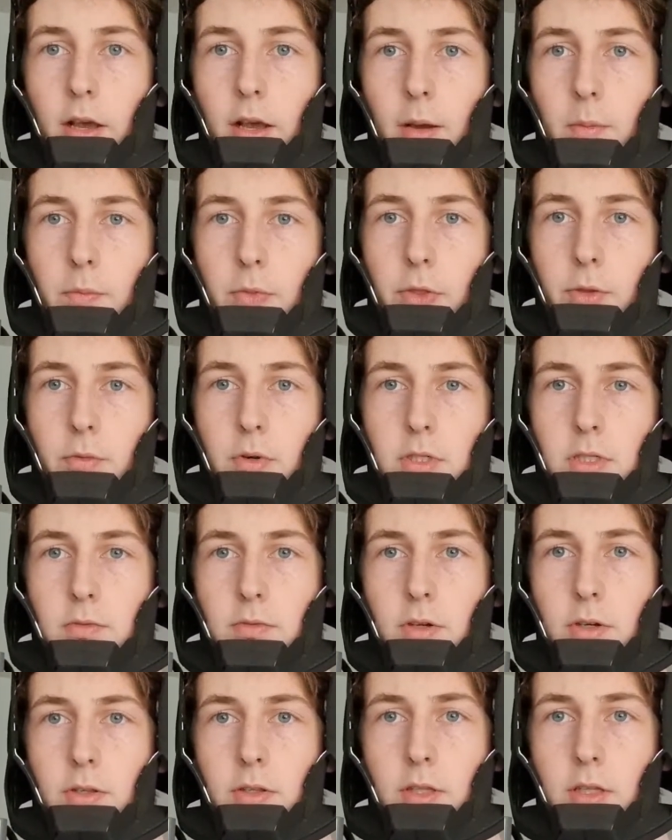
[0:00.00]
The
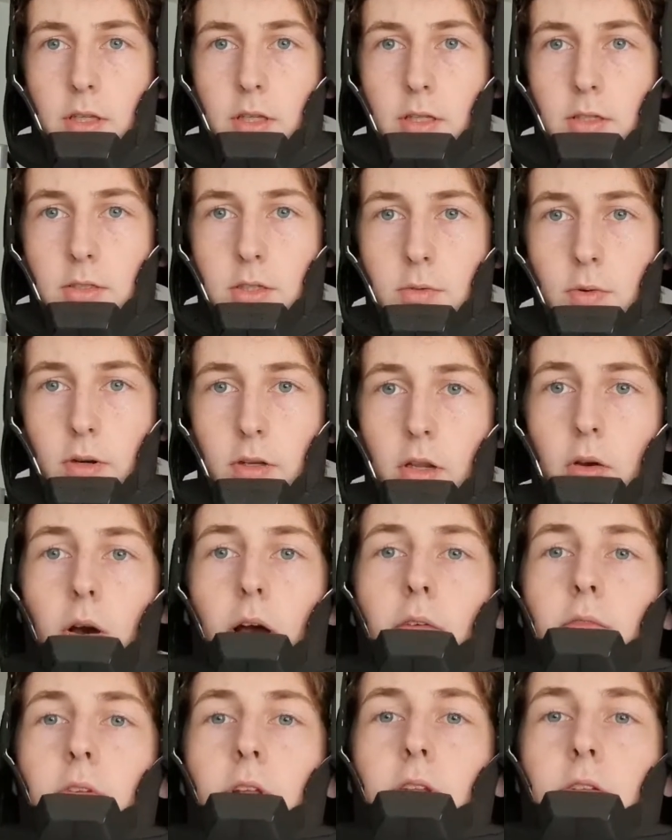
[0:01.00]
rest of it I think is correct.
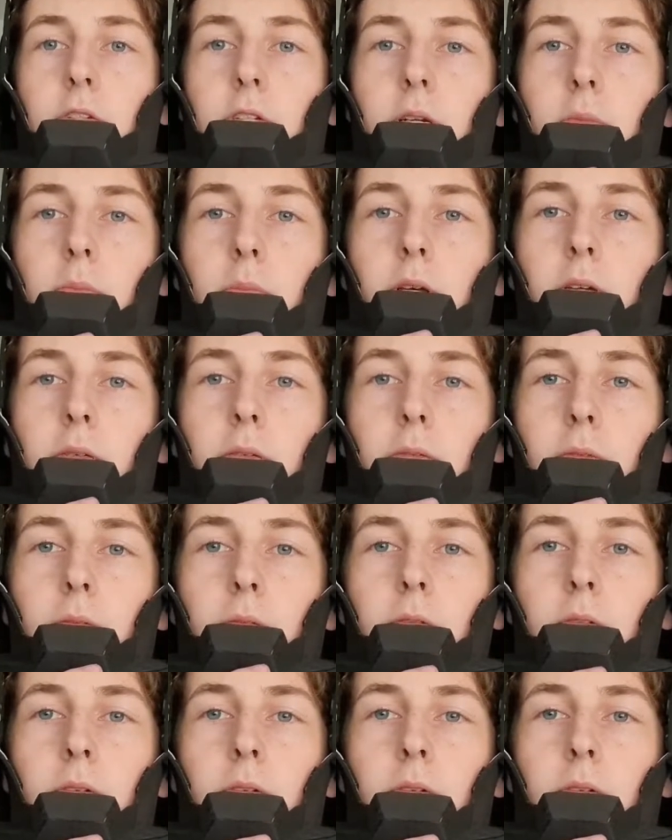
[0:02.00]
Oh, I haven't done the chin bit.